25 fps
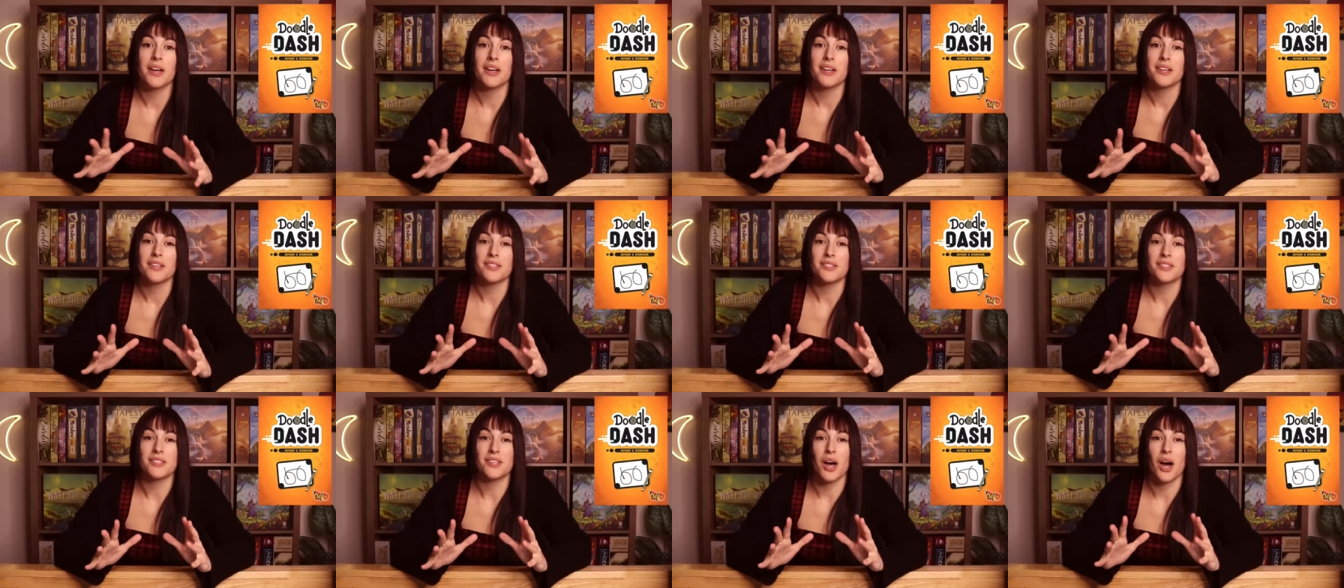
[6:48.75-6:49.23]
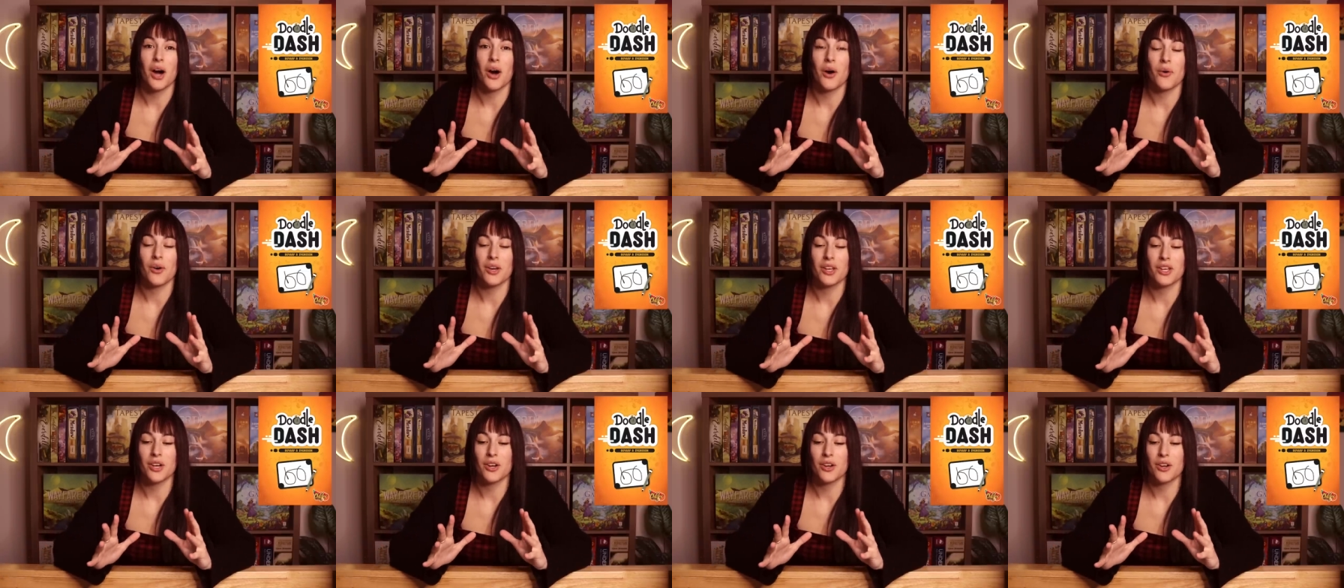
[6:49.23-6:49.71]

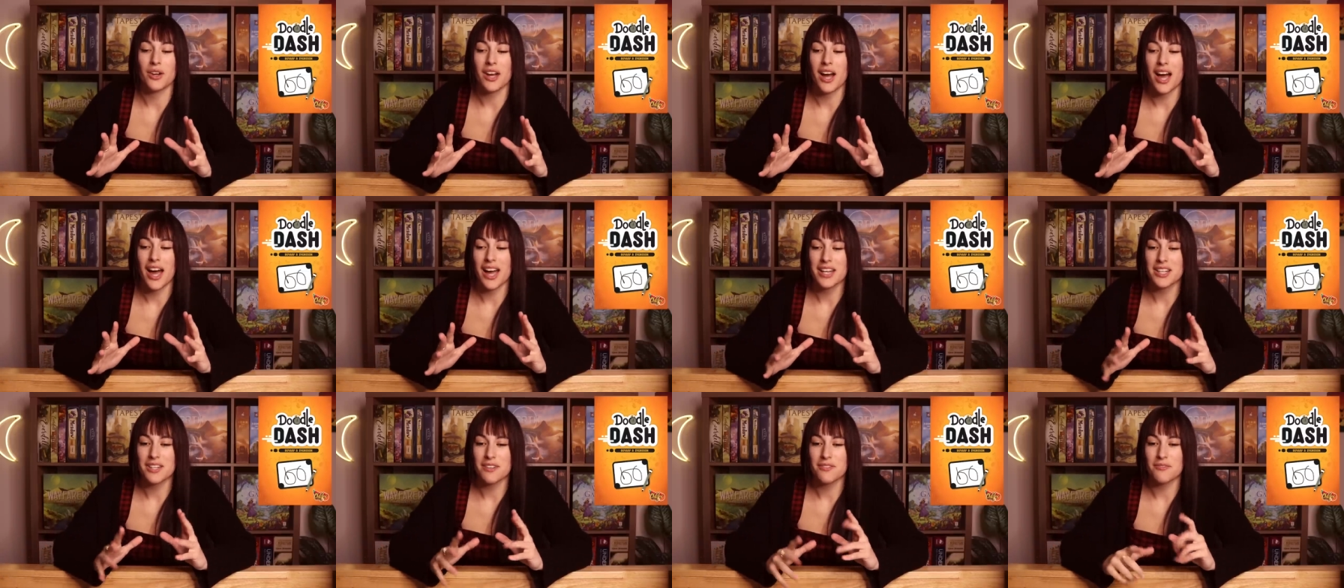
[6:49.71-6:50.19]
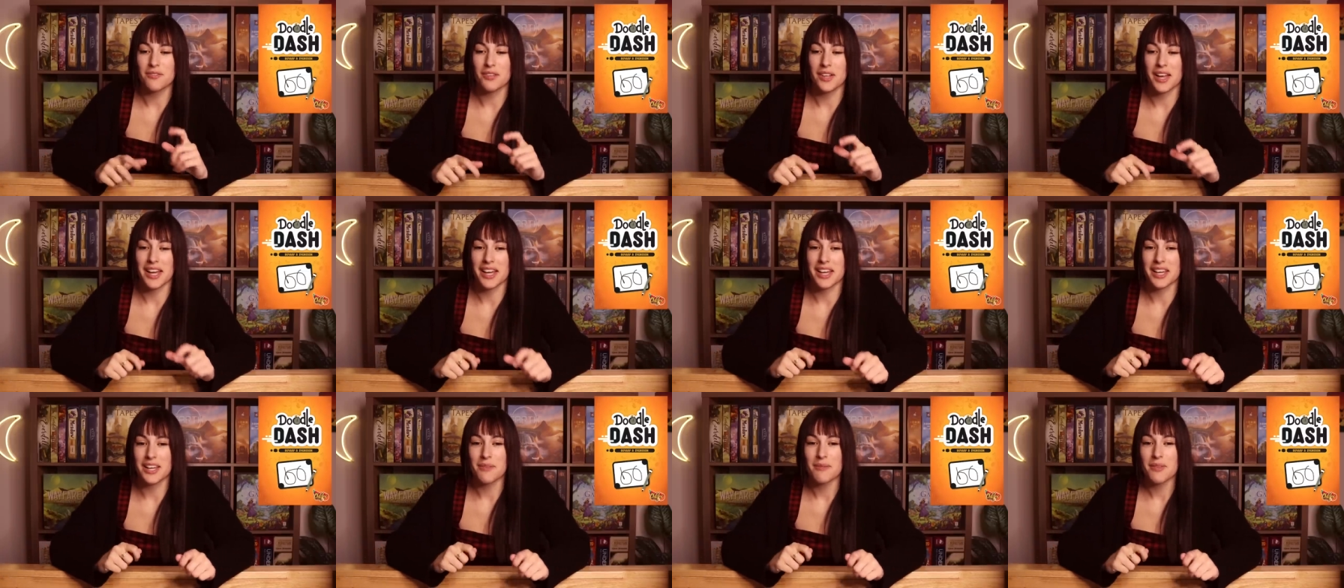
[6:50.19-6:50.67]
So you're kind of
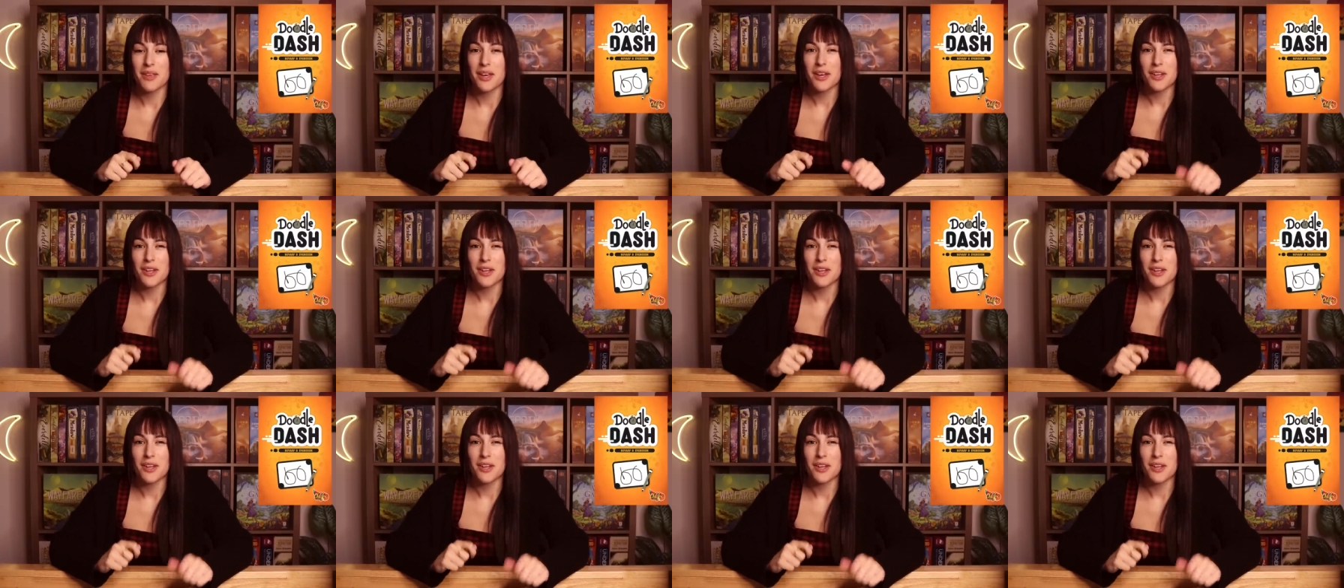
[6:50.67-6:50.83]
like,